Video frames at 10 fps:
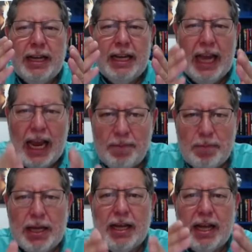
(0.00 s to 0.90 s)

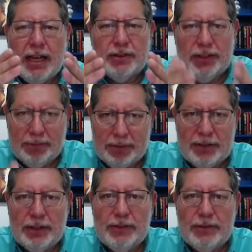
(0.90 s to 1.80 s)
gaming
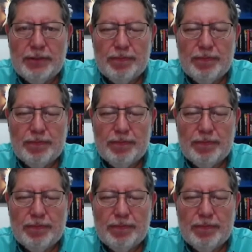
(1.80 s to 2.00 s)
activities,